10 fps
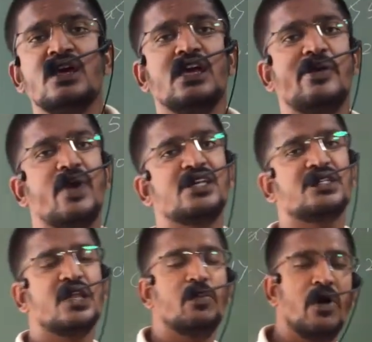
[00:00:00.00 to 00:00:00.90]

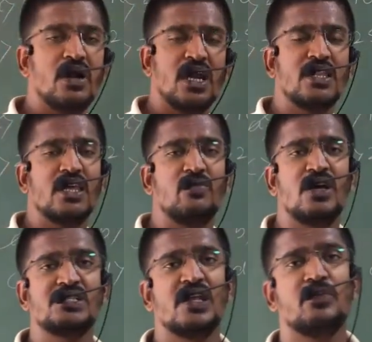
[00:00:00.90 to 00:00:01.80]
imaginary part and the
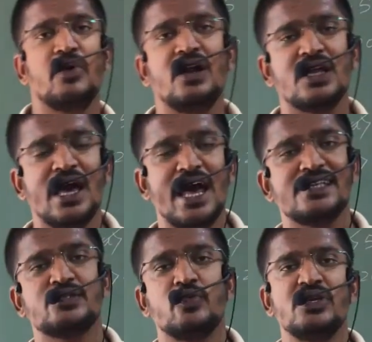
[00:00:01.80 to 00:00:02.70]
imaginary part
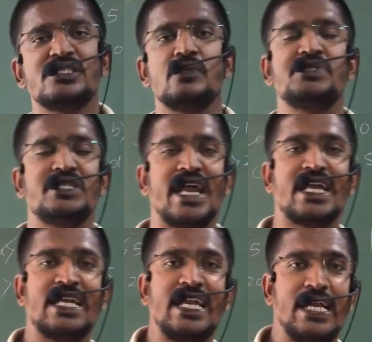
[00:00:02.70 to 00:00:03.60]
has to be
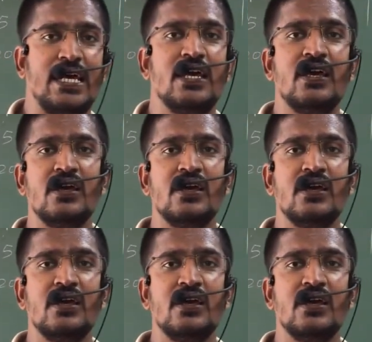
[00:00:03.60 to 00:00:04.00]
subtracted